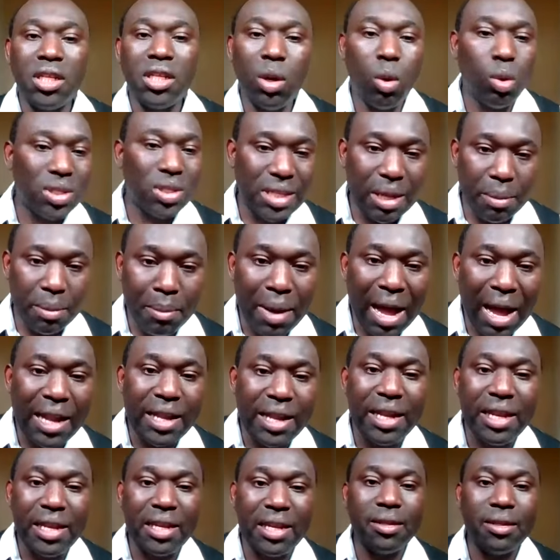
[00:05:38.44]
There was a
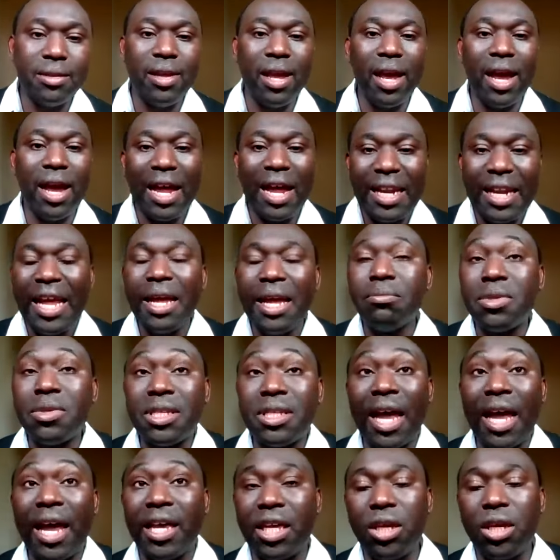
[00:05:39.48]
man there named
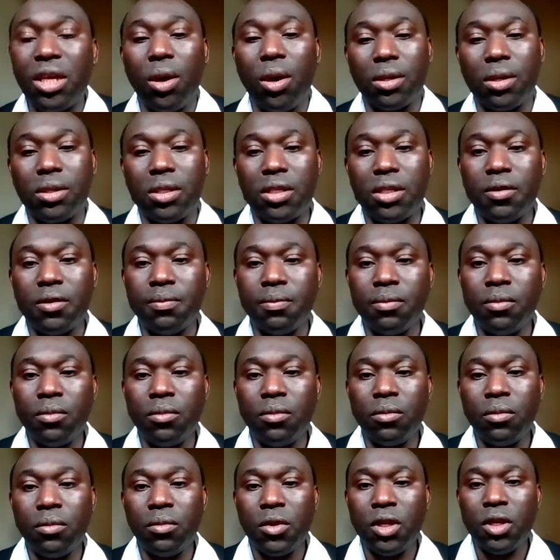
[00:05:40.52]
Zacchaeus.
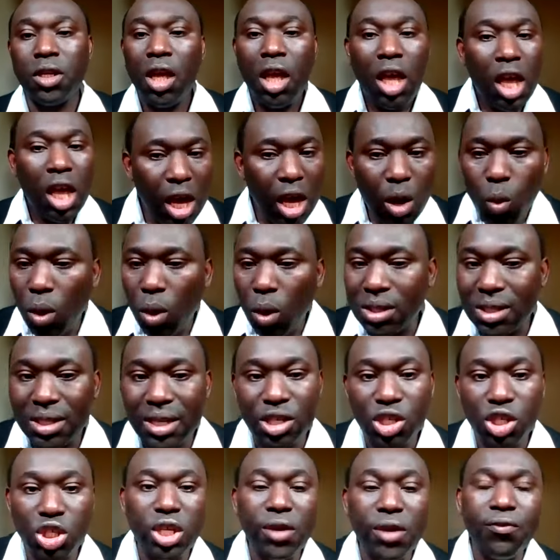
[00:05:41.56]
He was
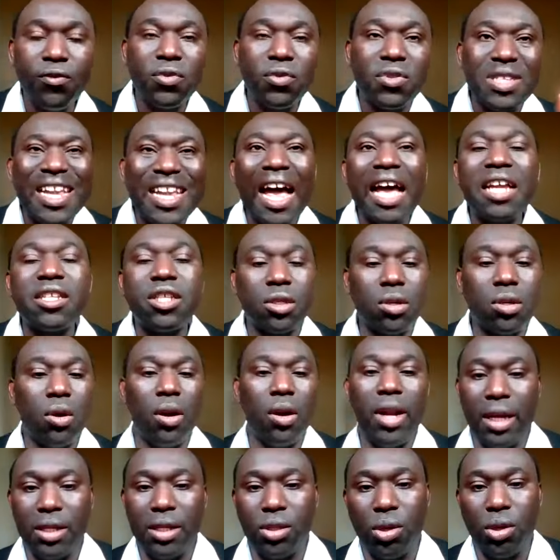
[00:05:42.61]
the chief tax
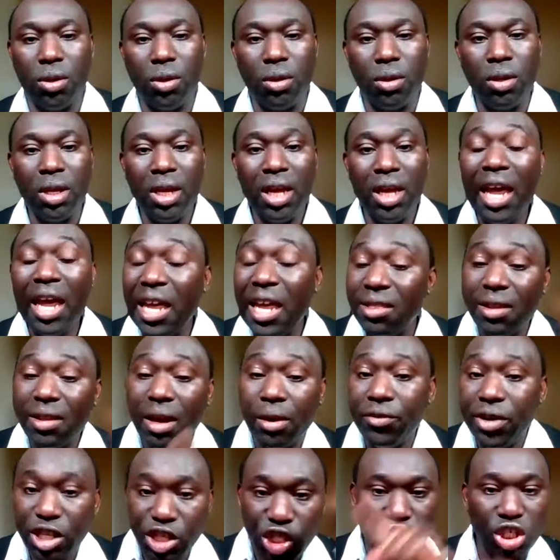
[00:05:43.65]
collector in
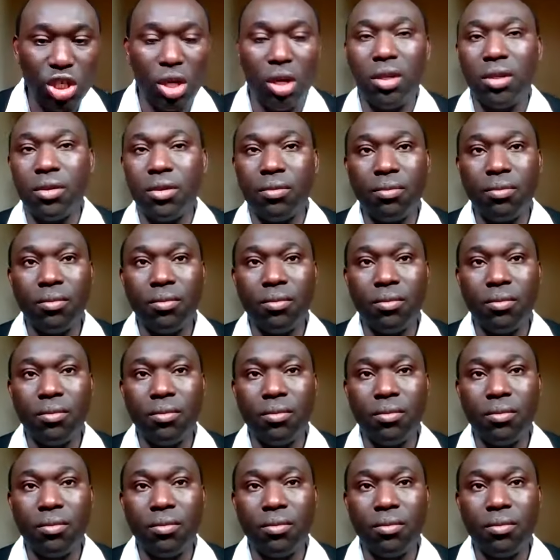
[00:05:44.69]
the region.